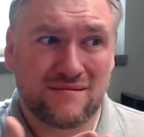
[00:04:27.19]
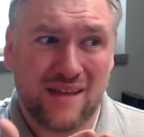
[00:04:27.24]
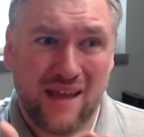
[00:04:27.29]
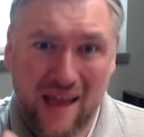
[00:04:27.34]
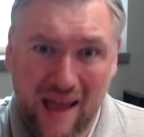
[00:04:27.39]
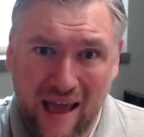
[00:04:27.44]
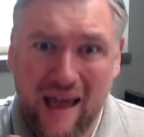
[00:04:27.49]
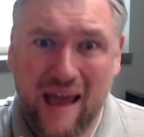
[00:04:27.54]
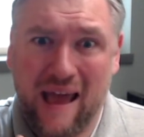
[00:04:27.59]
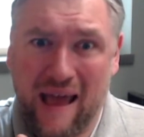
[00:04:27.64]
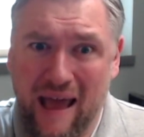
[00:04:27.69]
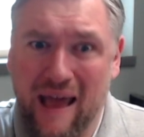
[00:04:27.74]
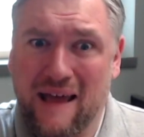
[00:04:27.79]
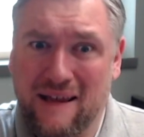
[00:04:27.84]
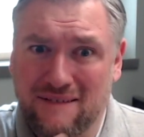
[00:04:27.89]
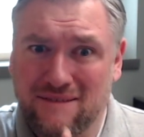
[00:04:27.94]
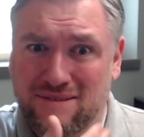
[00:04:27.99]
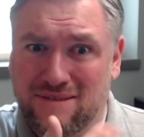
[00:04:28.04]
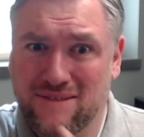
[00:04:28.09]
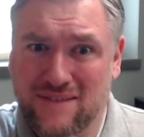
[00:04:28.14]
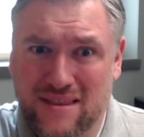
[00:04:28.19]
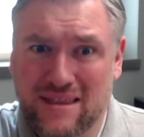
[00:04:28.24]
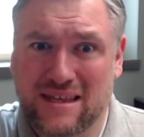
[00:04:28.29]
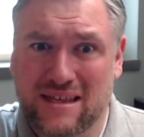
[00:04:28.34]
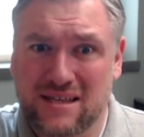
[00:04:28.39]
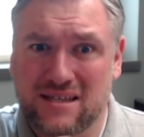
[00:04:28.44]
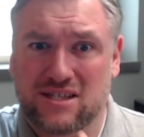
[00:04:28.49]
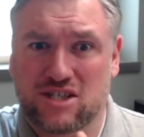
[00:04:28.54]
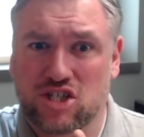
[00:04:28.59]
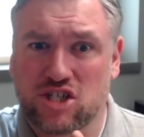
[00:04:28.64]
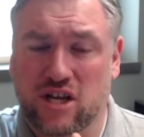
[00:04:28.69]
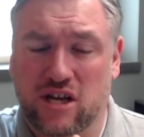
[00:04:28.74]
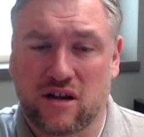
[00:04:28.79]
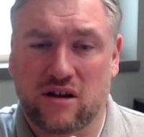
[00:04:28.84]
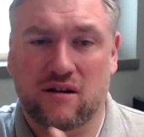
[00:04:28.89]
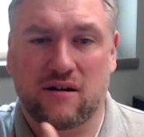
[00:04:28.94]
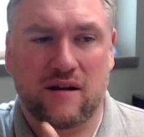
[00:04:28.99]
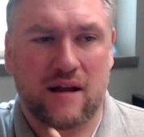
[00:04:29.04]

A low student has